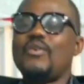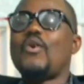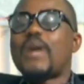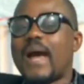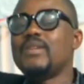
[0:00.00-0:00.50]
No,
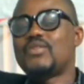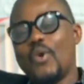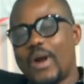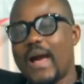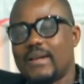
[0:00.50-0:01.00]
your card is
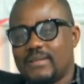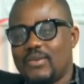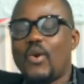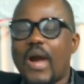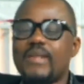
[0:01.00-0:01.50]
your card.
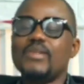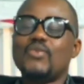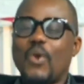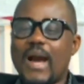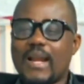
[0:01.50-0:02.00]
Your card
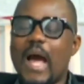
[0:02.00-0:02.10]
is your card.